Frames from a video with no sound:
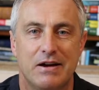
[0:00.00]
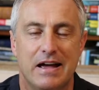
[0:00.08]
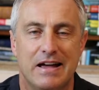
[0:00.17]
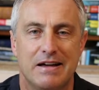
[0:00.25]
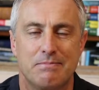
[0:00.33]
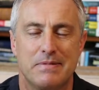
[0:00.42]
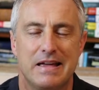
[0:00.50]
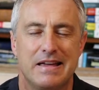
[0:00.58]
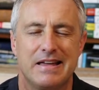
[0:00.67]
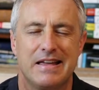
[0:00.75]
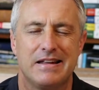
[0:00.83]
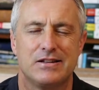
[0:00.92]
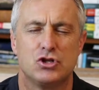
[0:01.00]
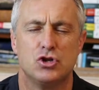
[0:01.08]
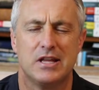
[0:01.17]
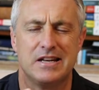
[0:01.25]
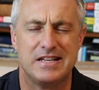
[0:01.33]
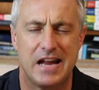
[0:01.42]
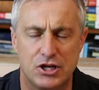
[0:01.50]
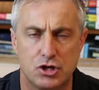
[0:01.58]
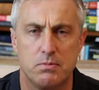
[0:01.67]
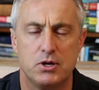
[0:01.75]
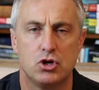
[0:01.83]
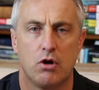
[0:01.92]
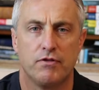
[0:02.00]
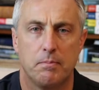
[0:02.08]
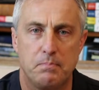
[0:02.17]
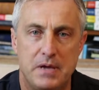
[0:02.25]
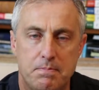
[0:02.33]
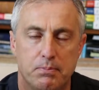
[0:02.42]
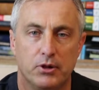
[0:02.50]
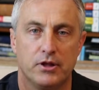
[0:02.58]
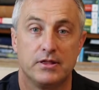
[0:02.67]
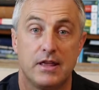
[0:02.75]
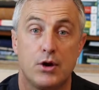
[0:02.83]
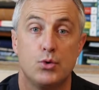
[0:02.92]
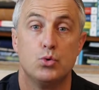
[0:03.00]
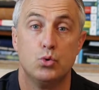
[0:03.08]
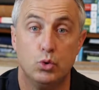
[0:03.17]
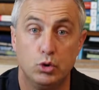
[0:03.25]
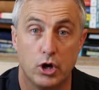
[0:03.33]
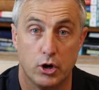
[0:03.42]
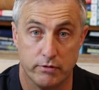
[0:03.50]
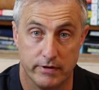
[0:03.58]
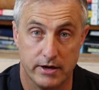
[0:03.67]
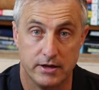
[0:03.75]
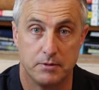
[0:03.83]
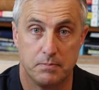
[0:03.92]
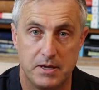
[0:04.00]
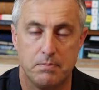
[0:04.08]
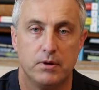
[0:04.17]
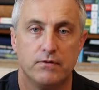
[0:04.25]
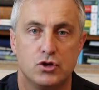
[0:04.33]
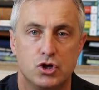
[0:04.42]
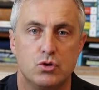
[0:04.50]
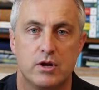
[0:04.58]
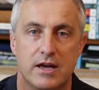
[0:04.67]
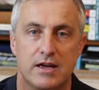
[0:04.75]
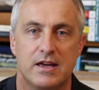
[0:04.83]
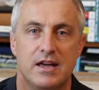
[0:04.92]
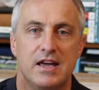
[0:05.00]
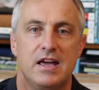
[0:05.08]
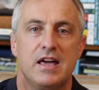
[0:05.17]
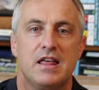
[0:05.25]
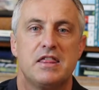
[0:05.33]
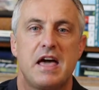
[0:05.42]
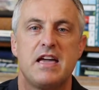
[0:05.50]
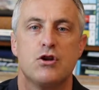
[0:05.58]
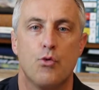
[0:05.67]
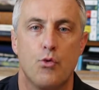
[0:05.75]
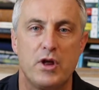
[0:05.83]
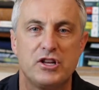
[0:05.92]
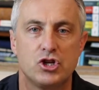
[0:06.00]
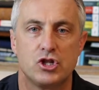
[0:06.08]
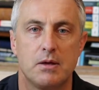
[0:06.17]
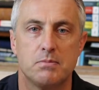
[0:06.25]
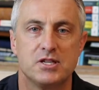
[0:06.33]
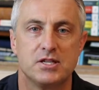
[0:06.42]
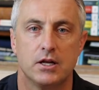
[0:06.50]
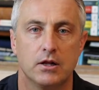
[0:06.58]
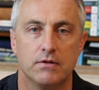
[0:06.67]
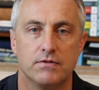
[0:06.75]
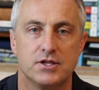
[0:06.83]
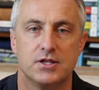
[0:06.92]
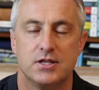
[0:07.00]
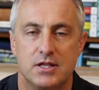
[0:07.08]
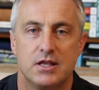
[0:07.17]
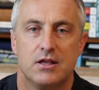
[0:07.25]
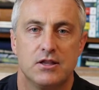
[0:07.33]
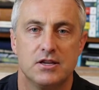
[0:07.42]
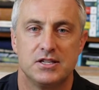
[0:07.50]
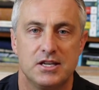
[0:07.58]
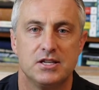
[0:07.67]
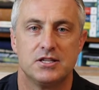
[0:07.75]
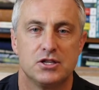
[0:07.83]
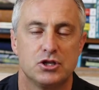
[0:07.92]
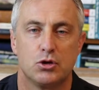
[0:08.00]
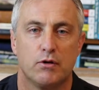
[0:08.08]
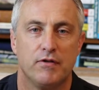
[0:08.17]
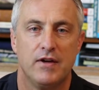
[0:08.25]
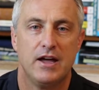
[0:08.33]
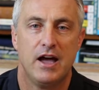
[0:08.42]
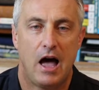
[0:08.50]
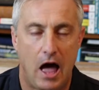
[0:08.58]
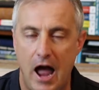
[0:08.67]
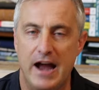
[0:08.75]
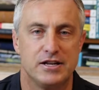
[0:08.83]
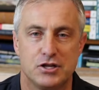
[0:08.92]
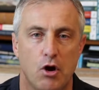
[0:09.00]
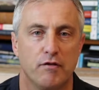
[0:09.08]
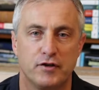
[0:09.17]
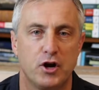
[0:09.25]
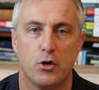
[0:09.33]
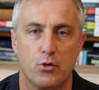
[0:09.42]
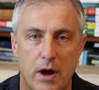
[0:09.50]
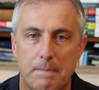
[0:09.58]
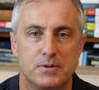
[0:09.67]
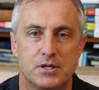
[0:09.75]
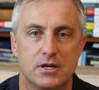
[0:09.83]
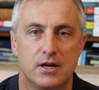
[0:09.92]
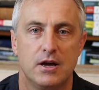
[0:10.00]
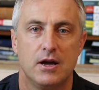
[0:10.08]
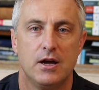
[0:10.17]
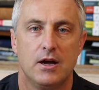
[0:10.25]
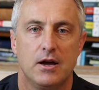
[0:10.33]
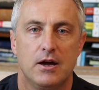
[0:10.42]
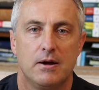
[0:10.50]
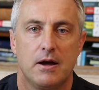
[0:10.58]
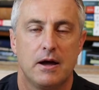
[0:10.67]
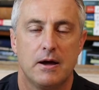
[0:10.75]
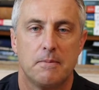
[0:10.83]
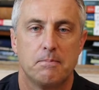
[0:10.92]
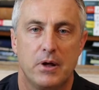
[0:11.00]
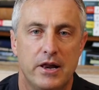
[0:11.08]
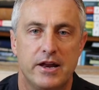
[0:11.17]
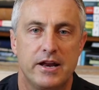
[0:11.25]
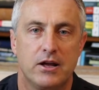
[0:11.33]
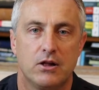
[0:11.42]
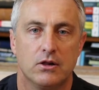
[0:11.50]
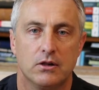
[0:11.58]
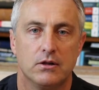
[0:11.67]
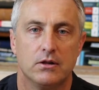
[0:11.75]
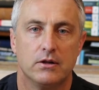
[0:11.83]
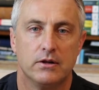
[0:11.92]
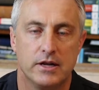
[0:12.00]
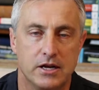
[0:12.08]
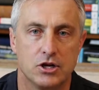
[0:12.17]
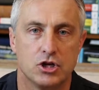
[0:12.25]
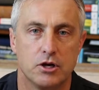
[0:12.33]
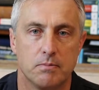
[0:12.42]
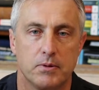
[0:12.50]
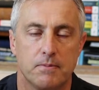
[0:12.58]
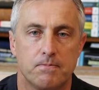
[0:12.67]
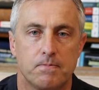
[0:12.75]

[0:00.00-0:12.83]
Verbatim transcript: um, to the detriment of the people that they ruled over, the people of Judah, they enriched themselves. This is the sort of height of corrupt uh, political leadership.